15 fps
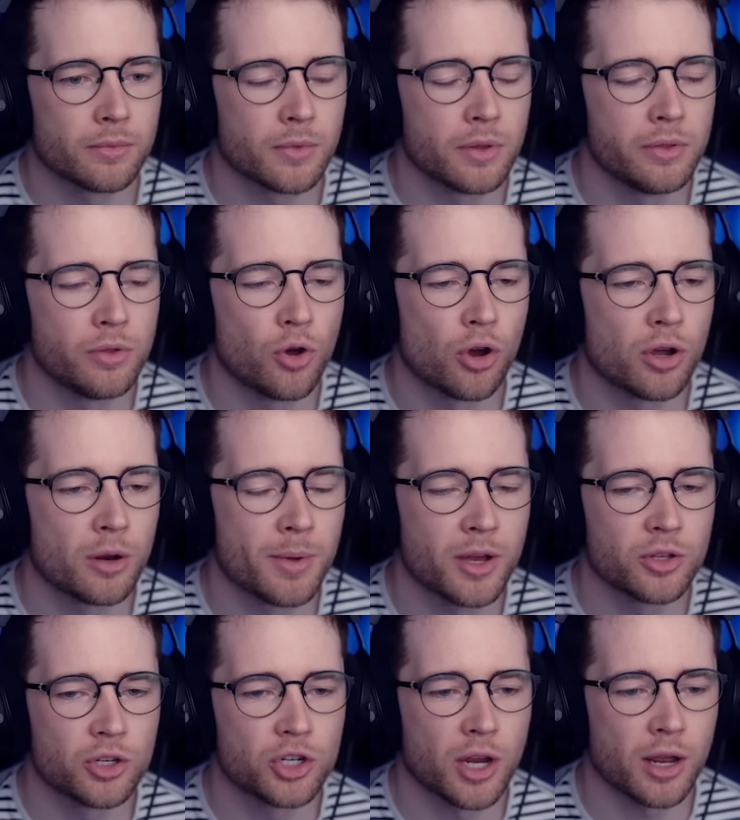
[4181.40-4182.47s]
Not going to be
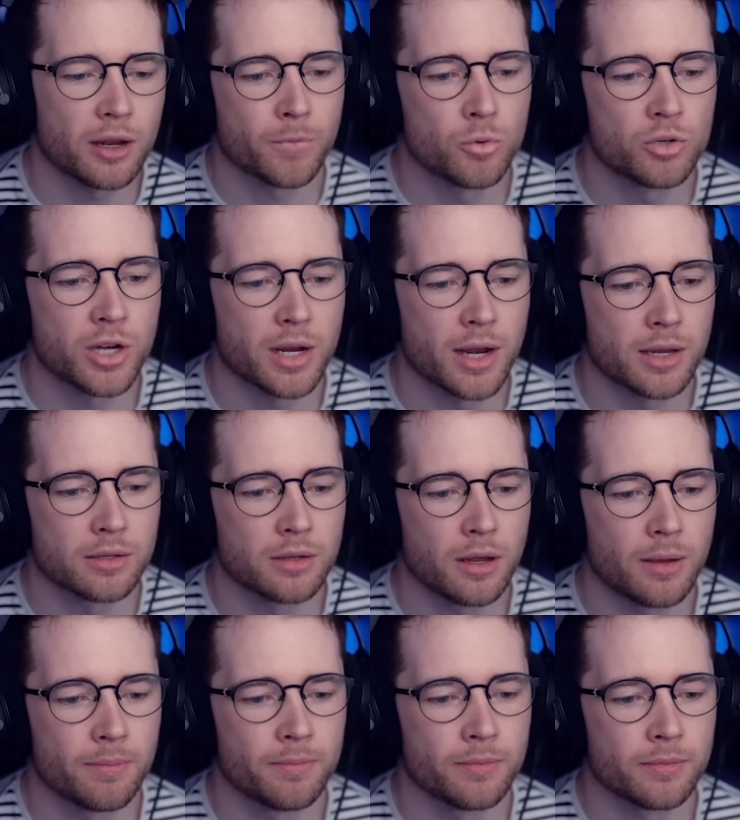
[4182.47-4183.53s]
able to check. We'll check next
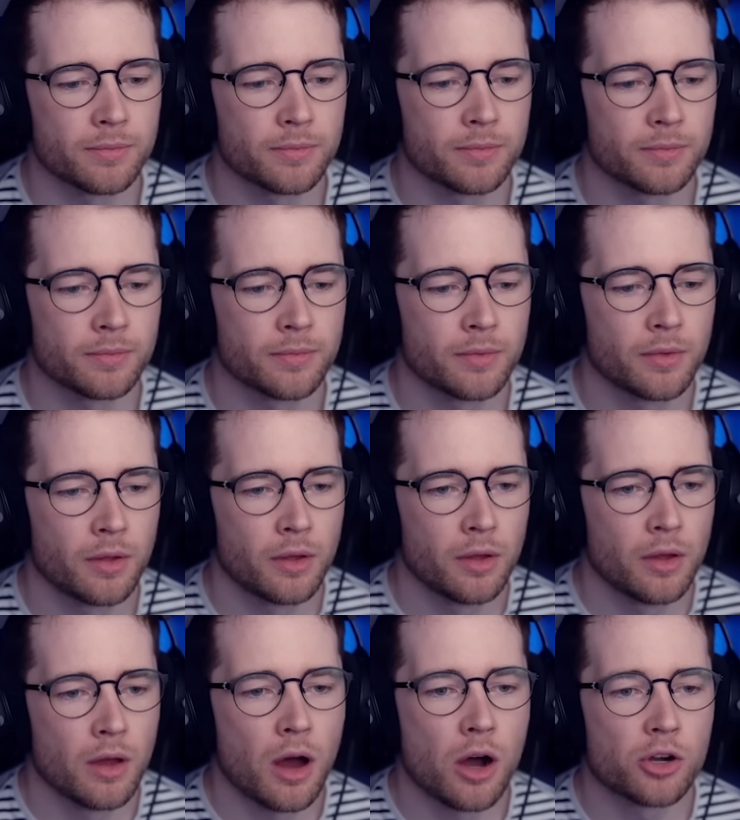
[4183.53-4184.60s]
time.
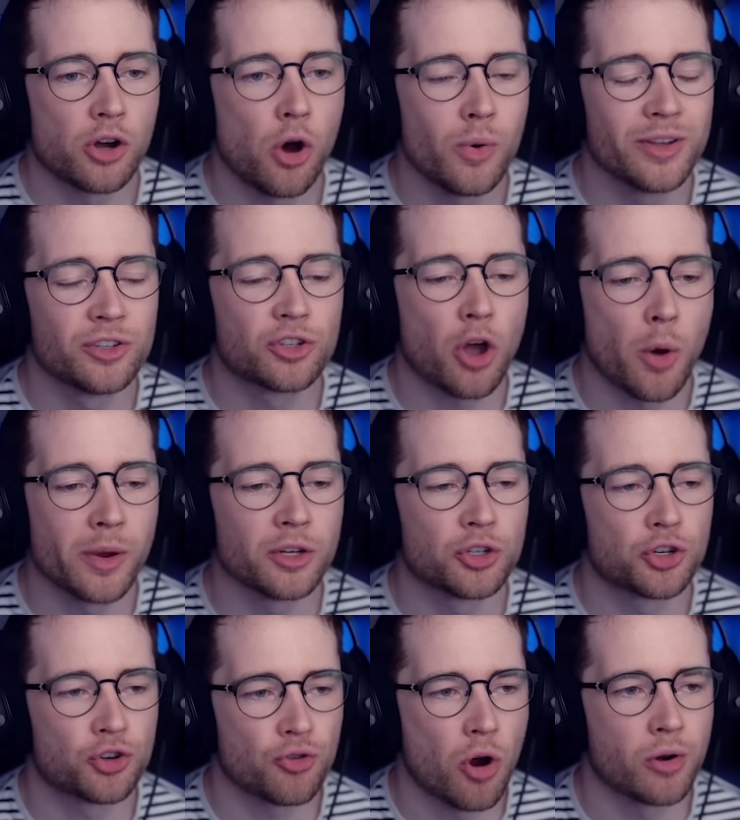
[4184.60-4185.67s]
Our cult is going
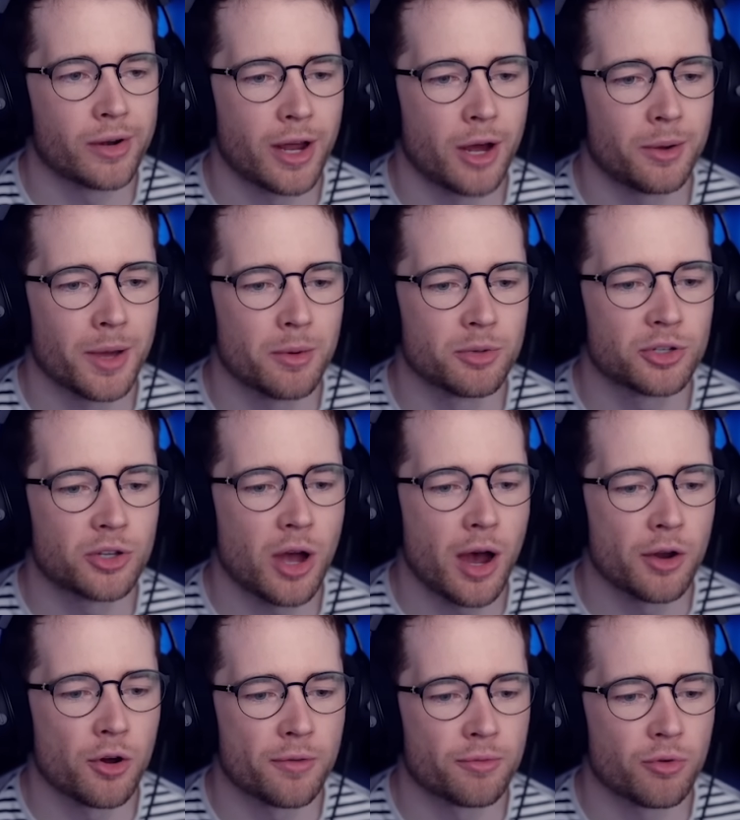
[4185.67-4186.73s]
strong now. It was
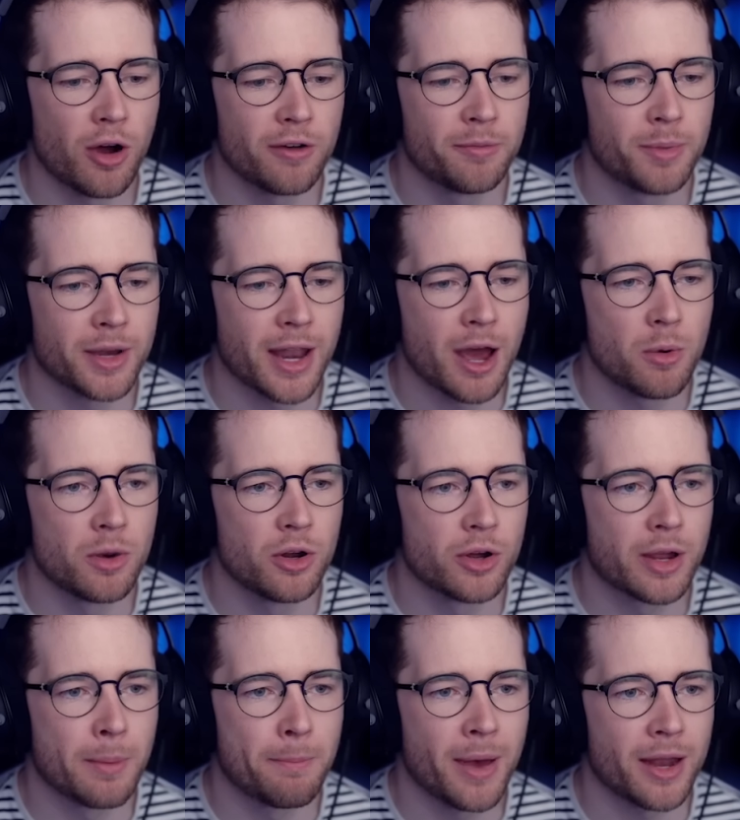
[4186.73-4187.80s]
started off rough, but now we're
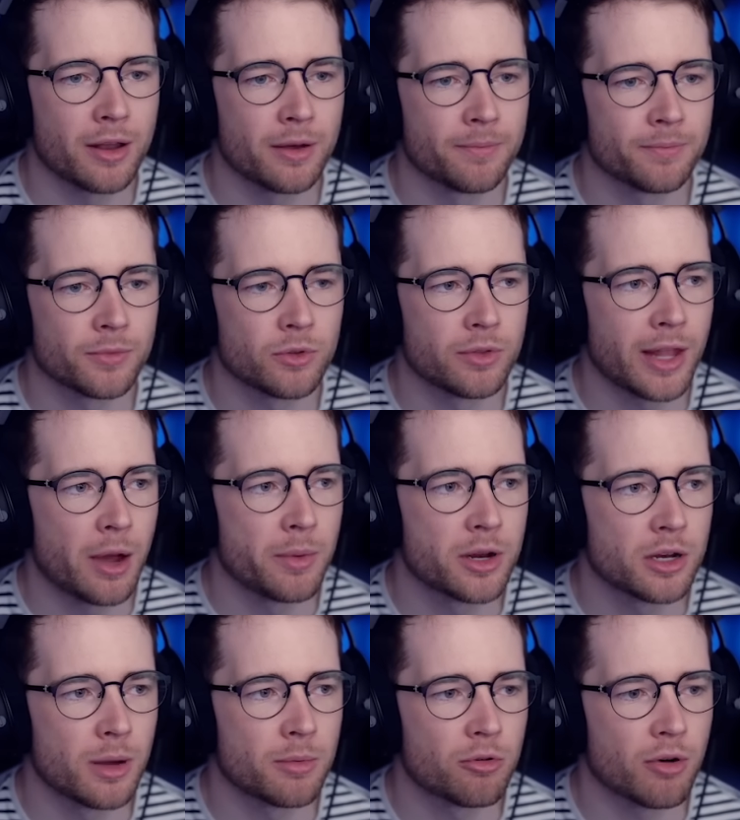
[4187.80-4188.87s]
looking better. Now we
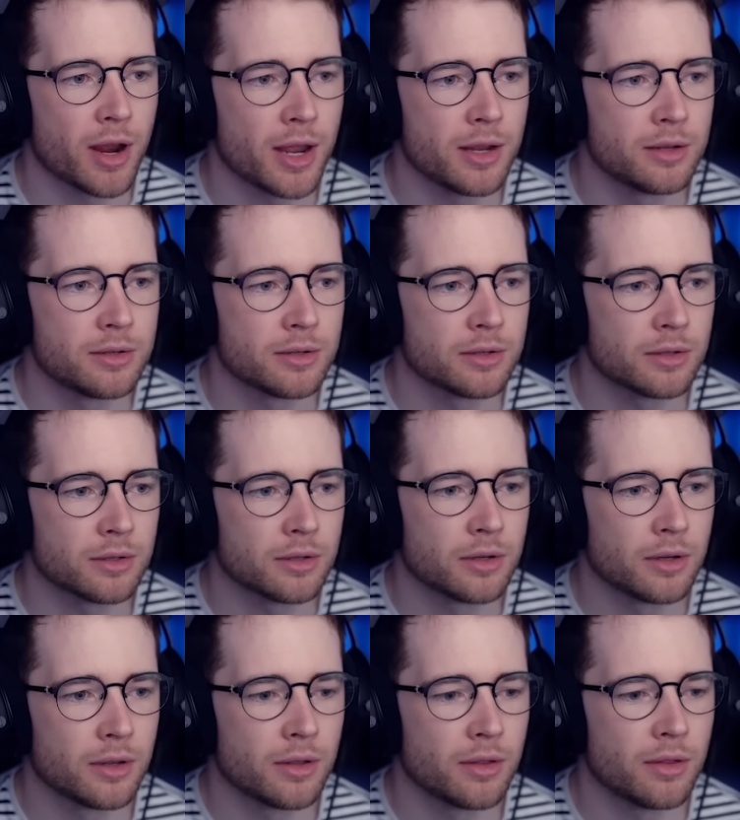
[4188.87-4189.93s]
can upgrade
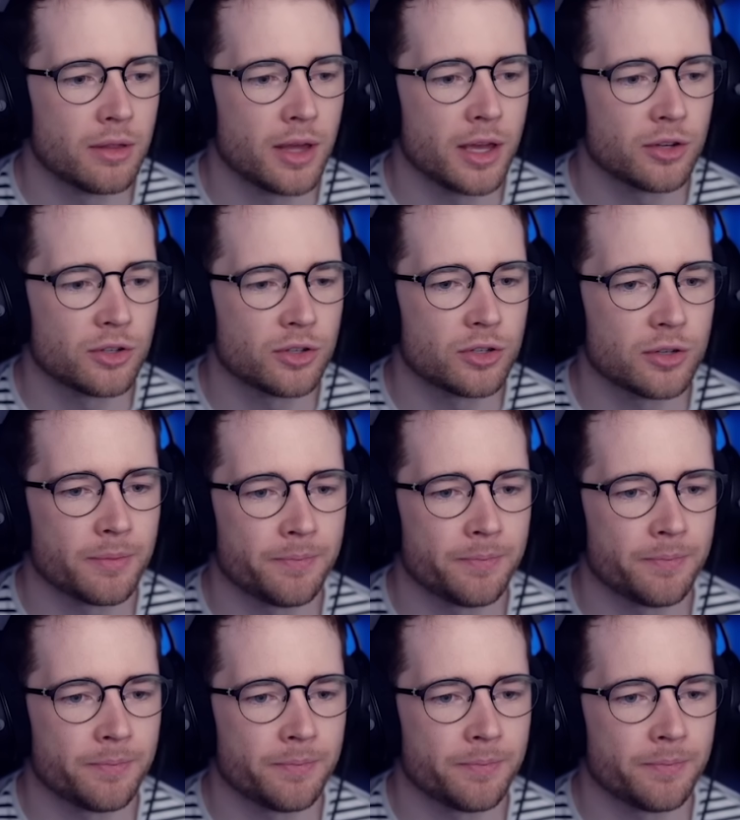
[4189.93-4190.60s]
this.